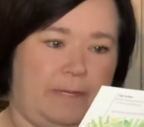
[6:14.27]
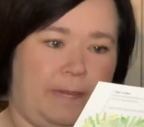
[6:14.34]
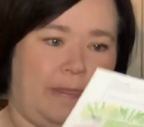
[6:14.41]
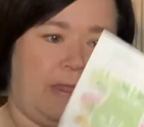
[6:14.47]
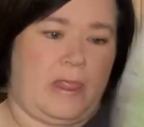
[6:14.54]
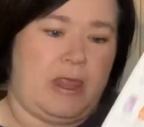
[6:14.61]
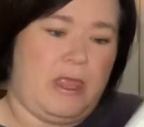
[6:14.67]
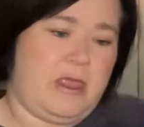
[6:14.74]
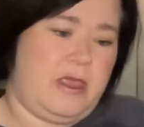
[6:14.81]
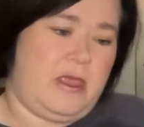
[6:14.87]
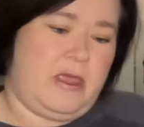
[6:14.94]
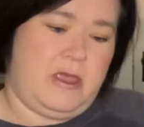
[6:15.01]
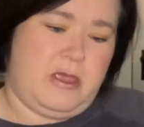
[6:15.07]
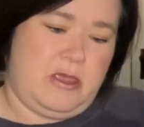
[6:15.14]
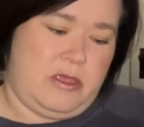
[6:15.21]

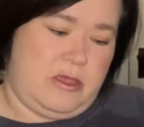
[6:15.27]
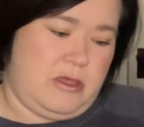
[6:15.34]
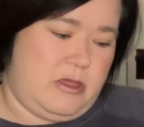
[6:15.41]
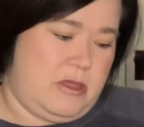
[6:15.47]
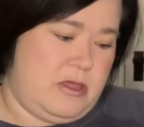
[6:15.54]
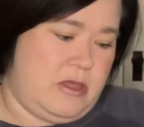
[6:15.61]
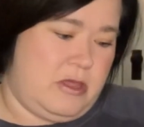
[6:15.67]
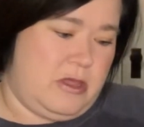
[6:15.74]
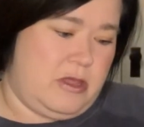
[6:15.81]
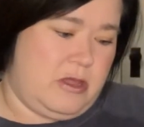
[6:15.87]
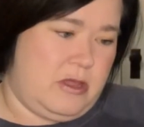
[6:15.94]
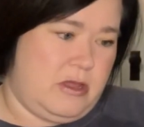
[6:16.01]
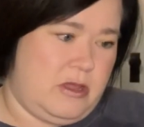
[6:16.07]
Nothing is said.